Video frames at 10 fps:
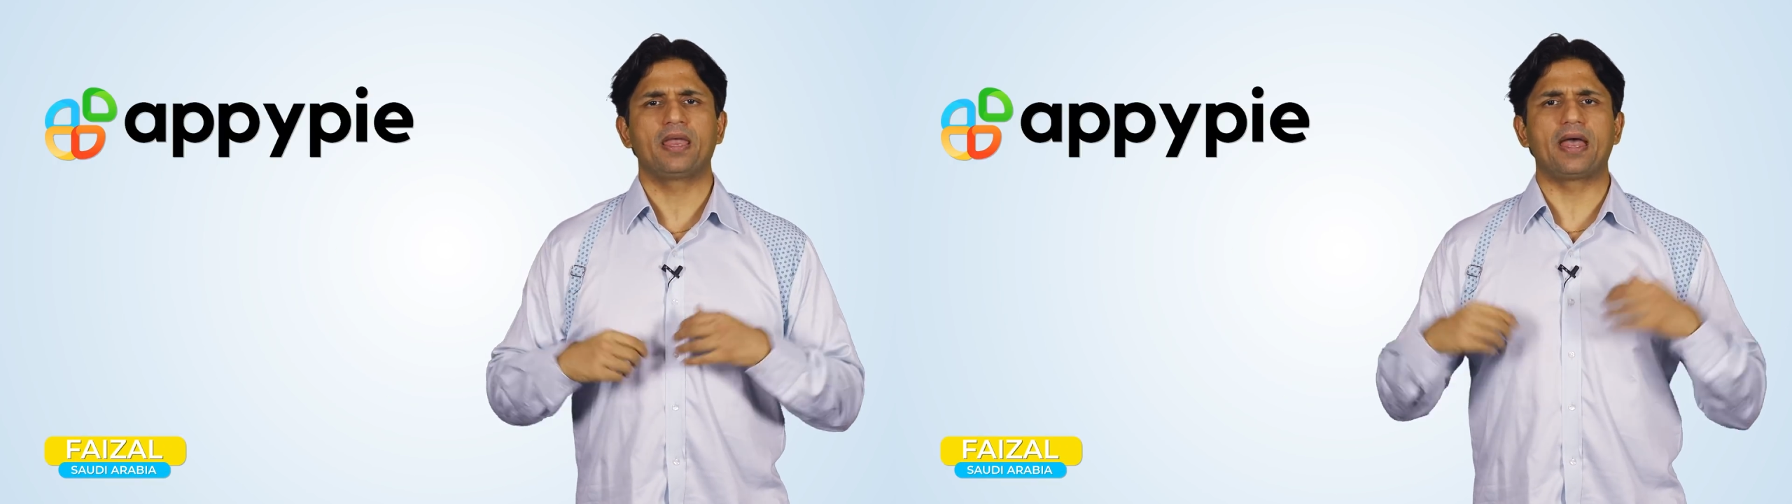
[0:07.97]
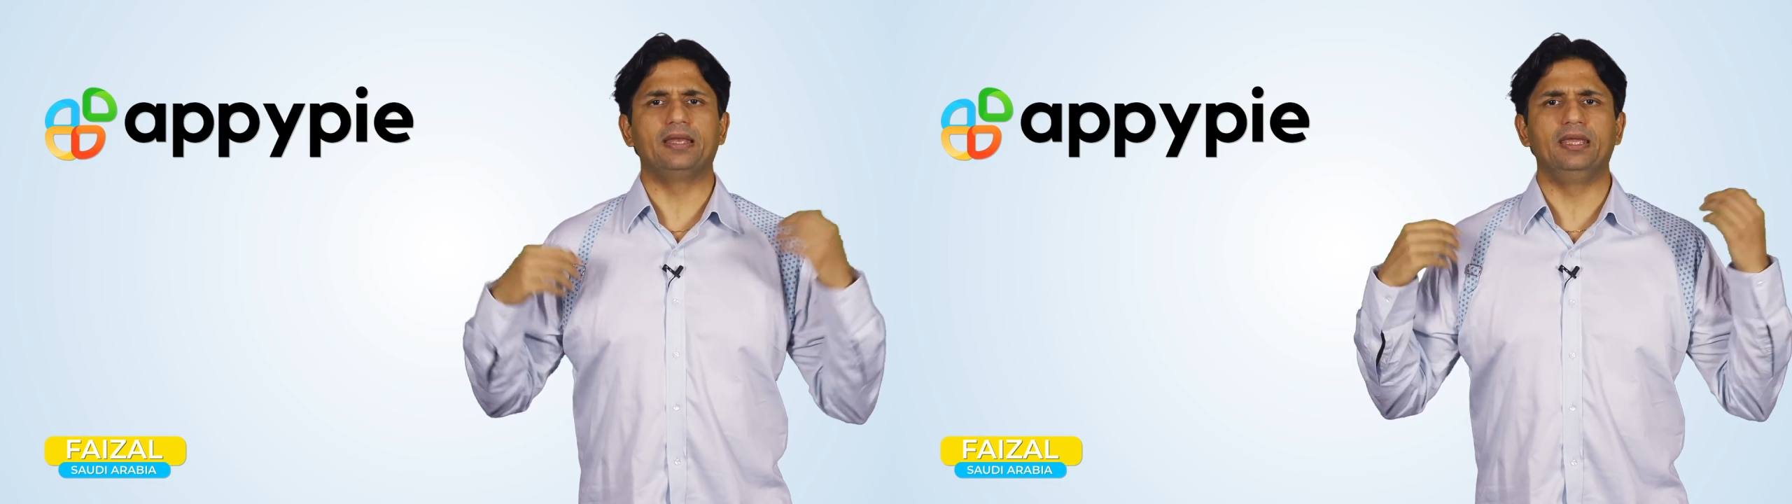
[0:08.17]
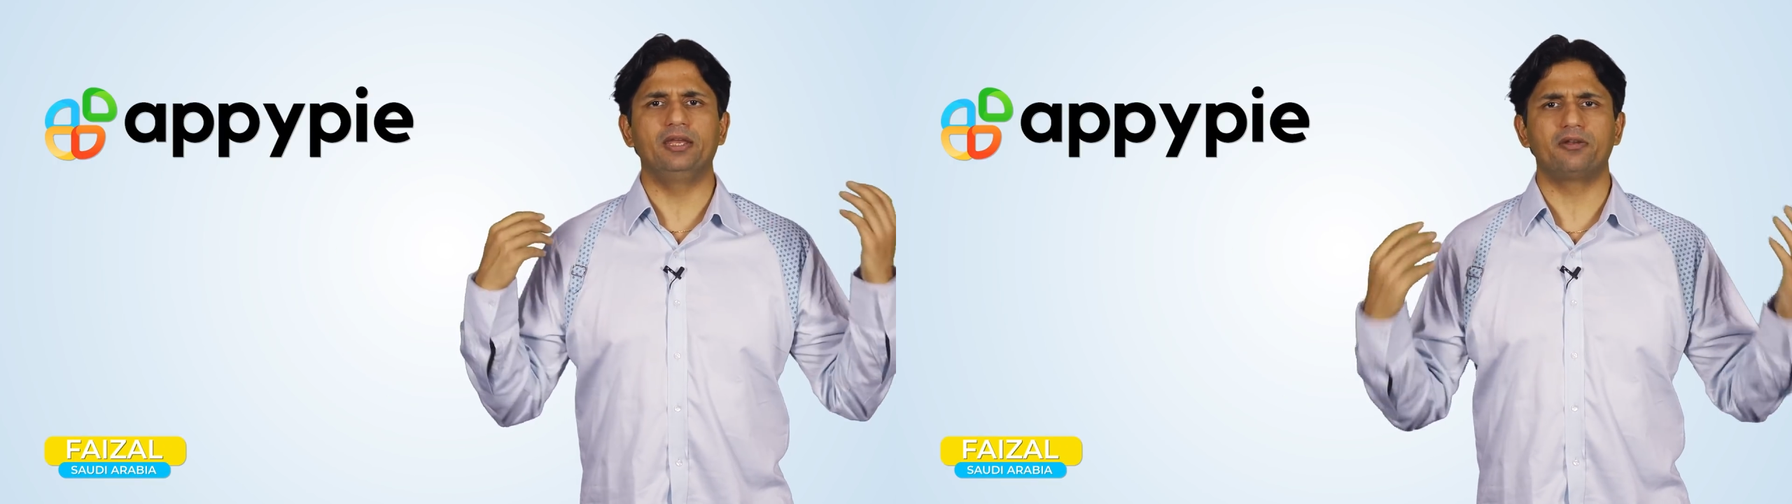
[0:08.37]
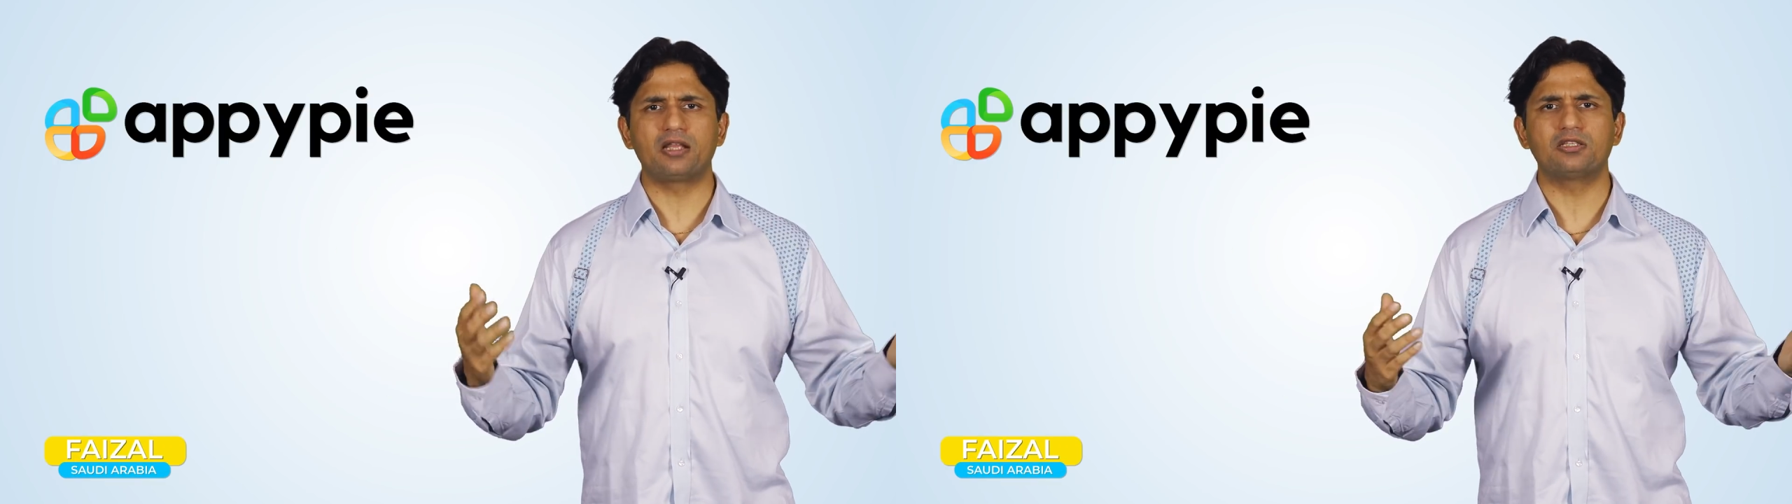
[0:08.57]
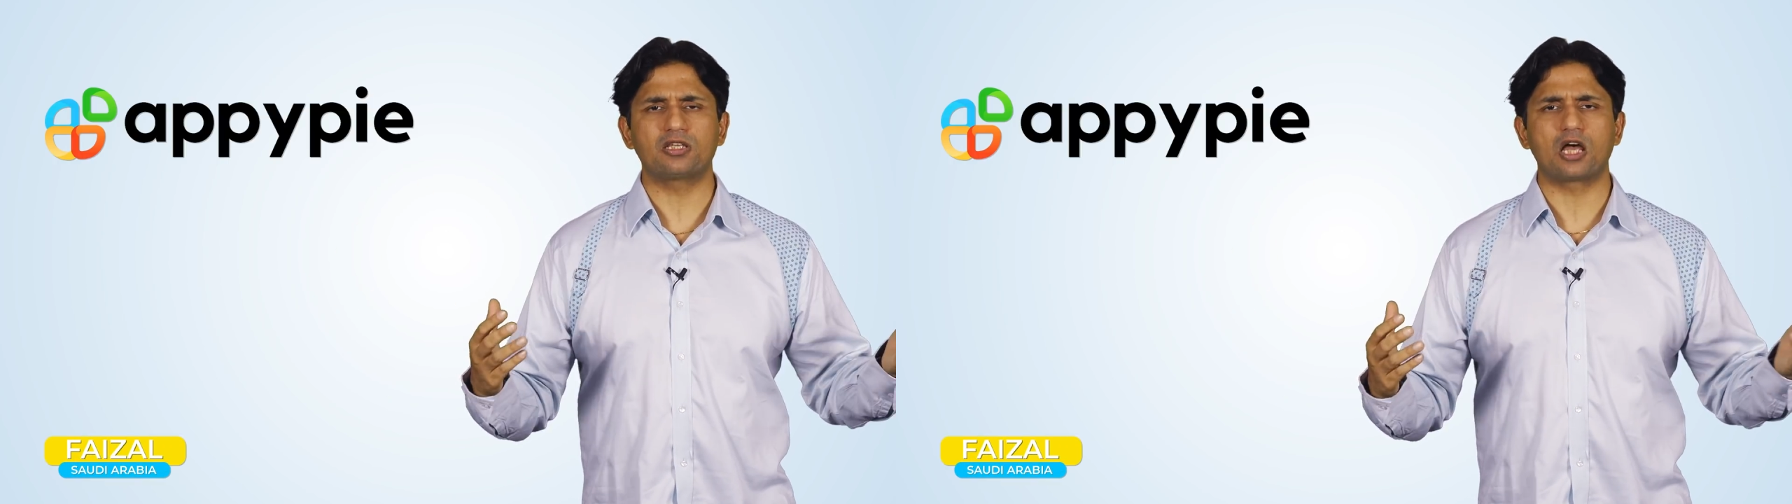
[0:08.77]
and he
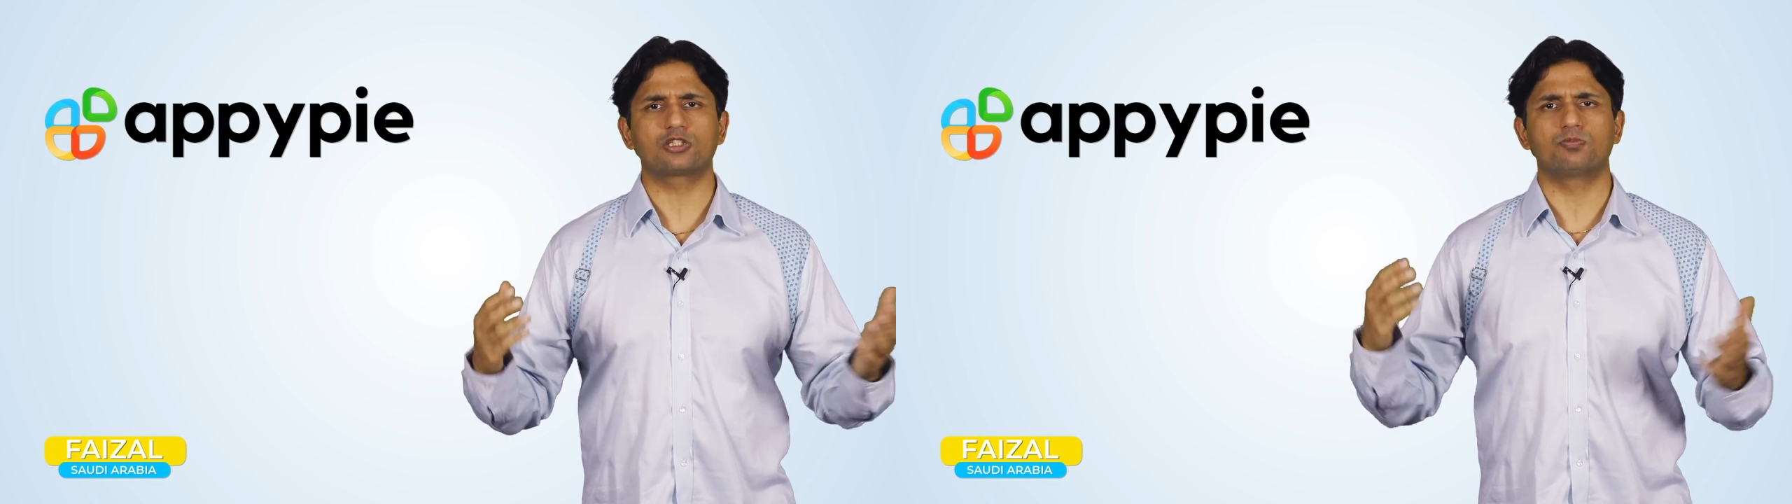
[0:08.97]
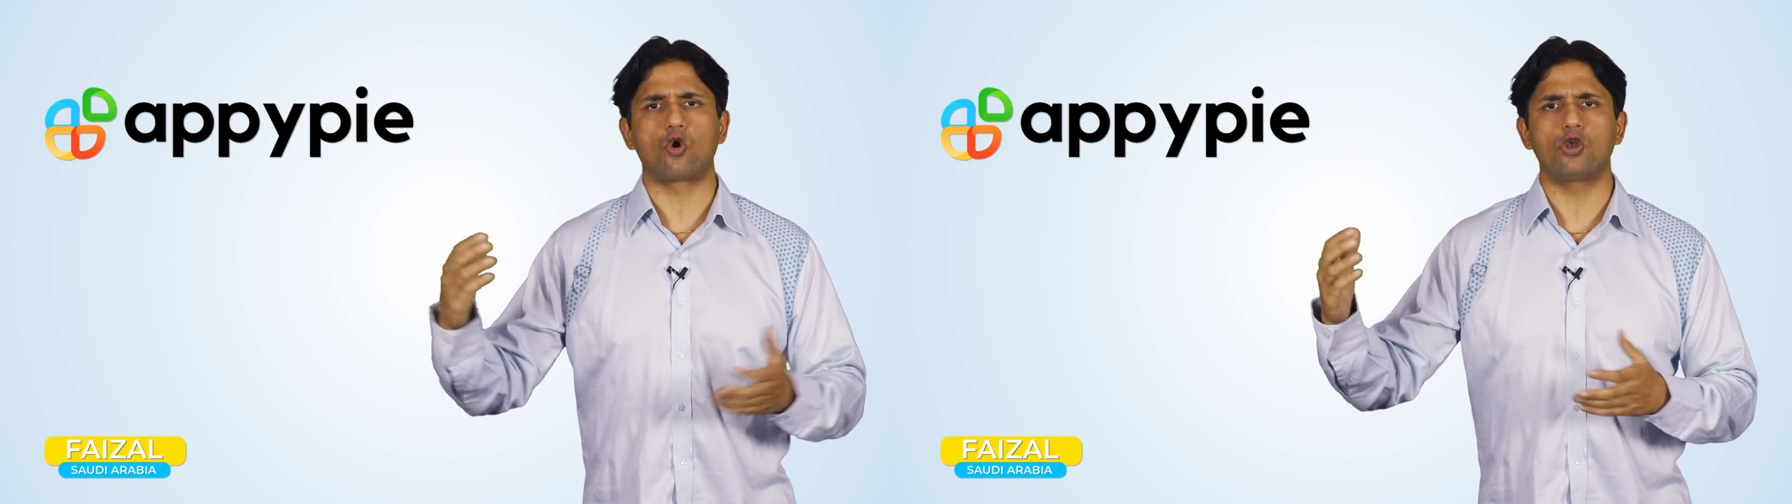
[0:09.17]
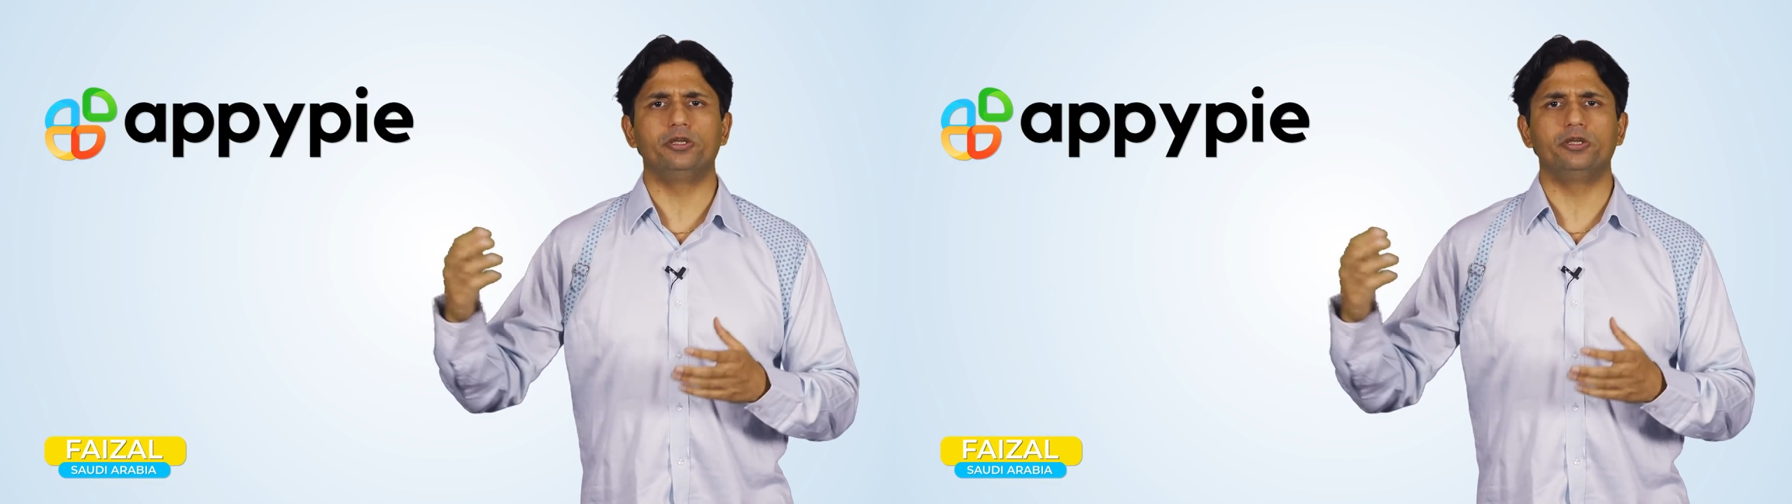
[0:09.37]
runs a small